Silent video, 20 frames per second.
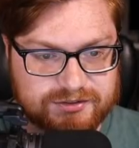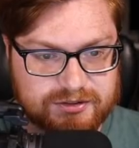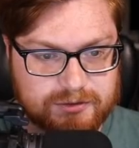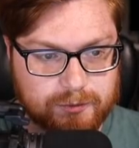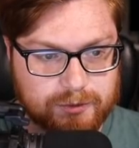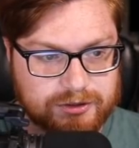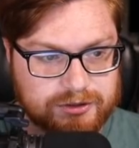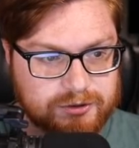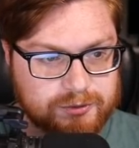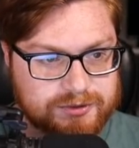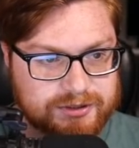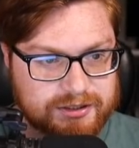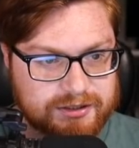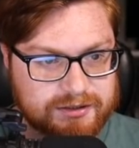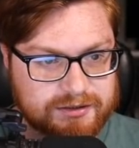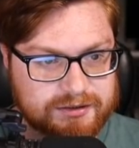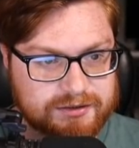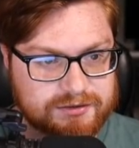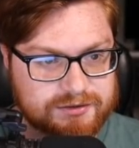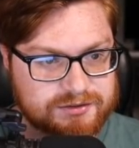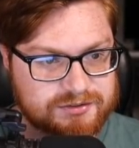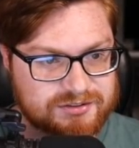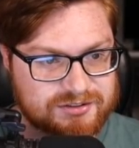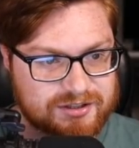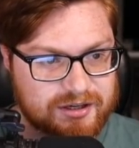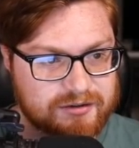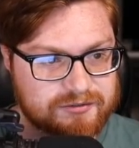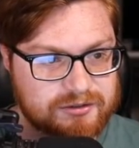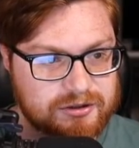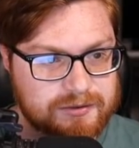what you can
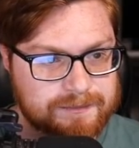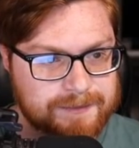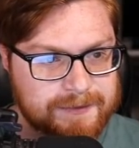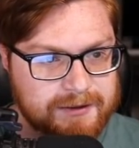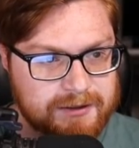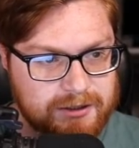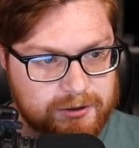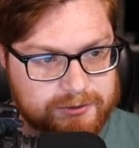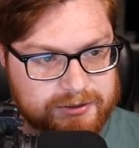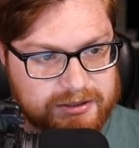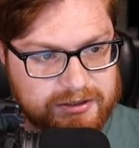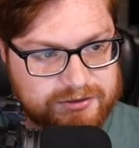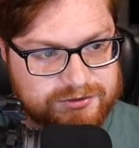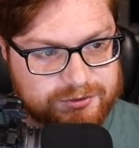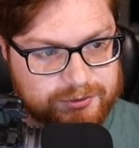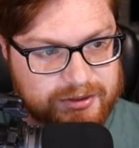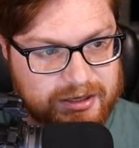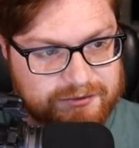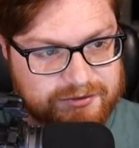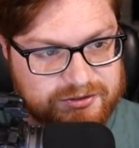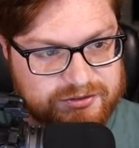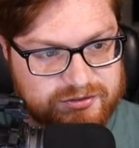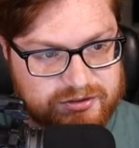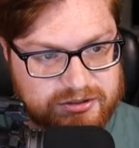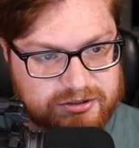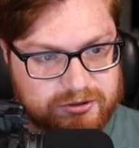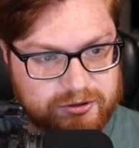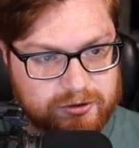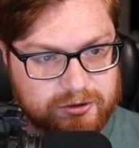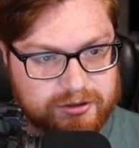discover. Okay, so we have a
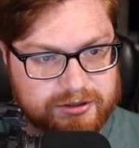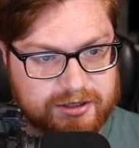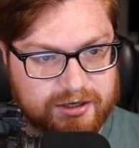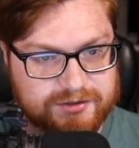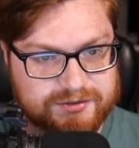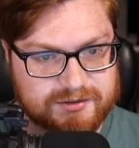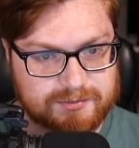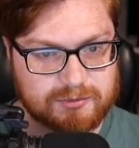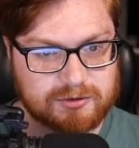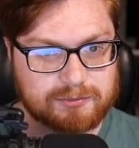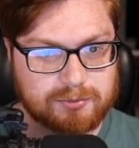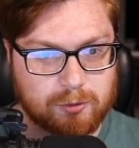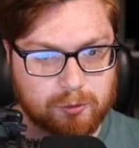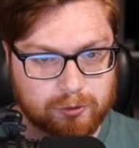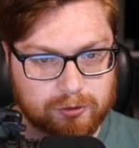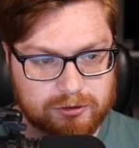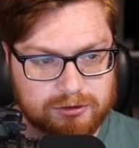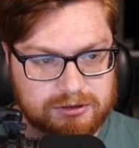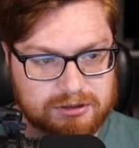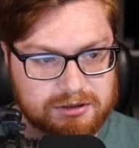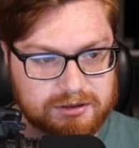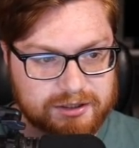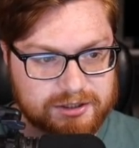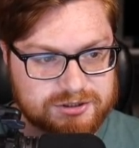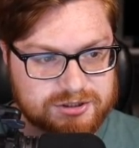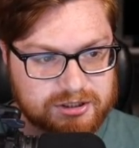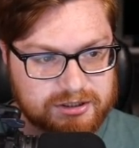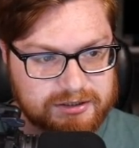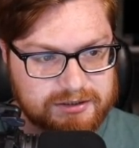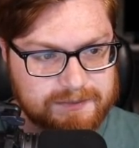secure customer portal,
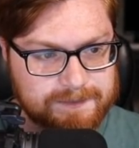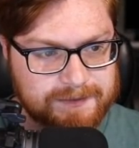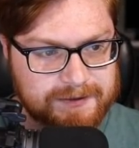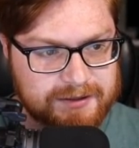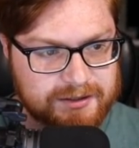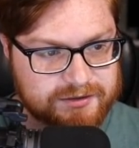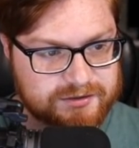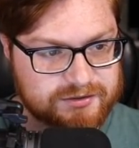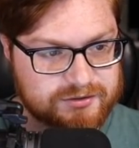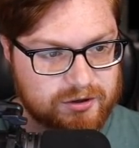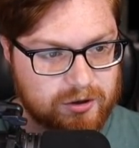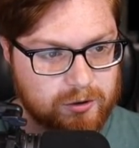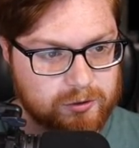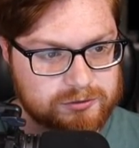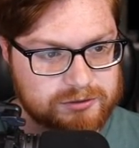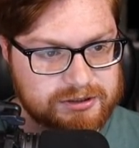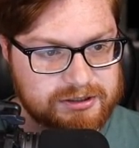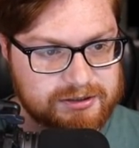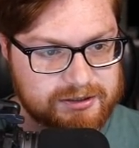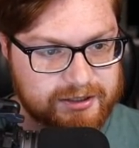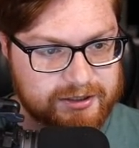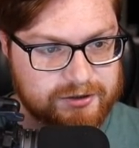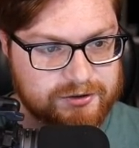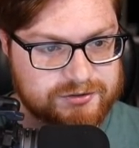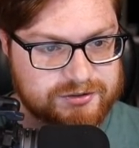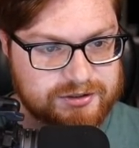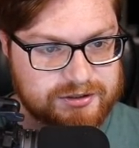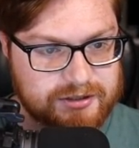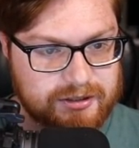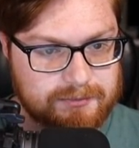allegedly. It says only letters
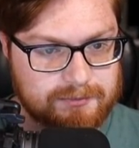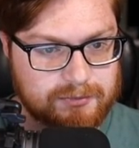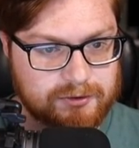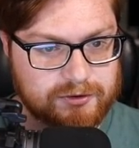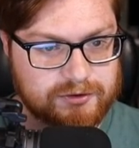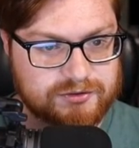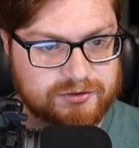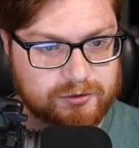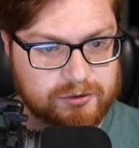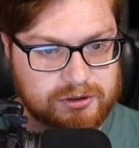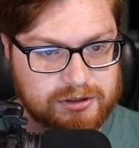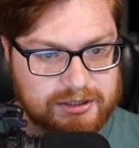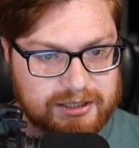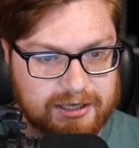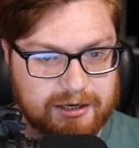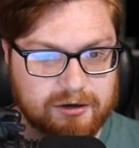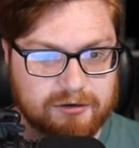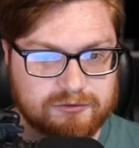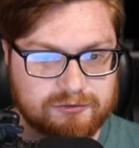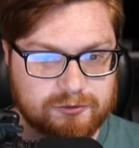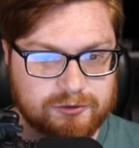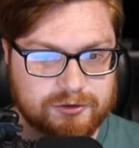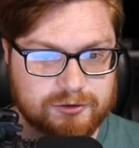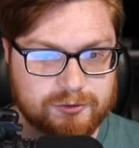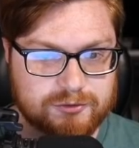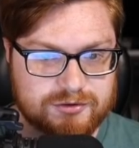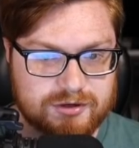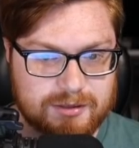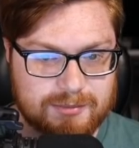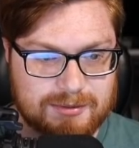and numbers are allowed for
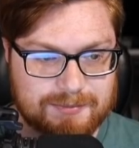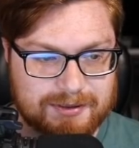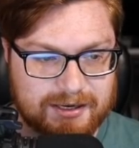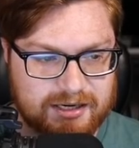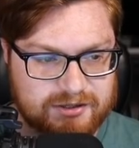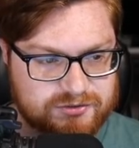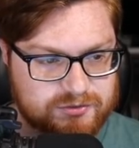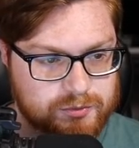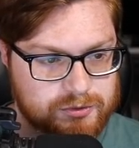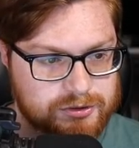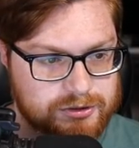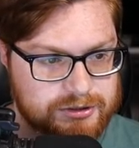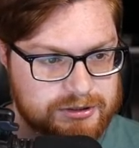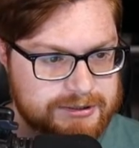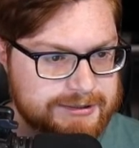username and password.